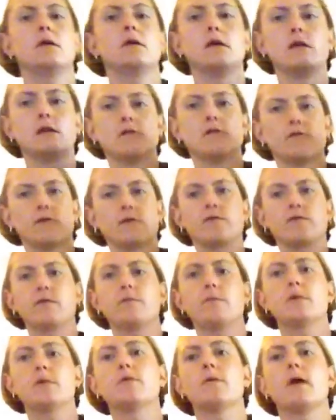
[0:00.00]
And if we
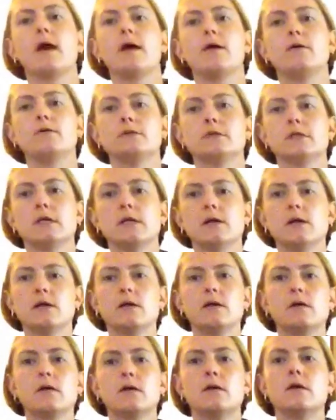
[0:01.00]
flip it around,
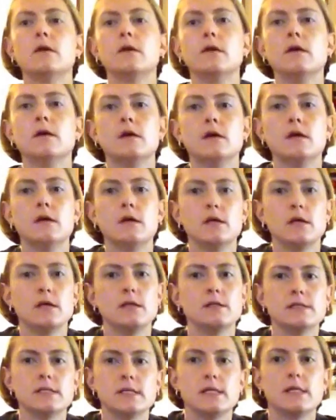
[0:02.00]

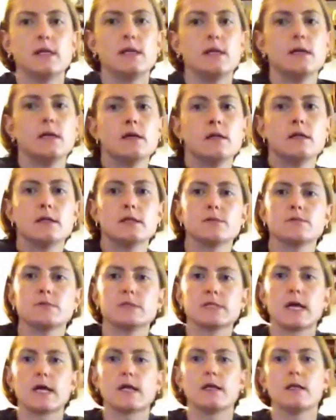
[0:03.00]
you see this
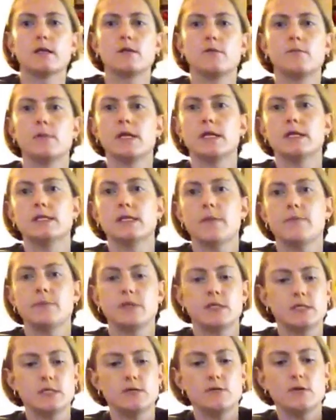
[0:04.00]
one's got a little bit of
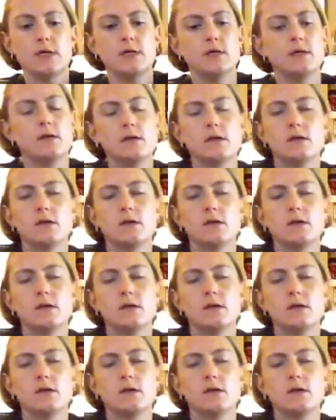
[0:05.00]
depth to it.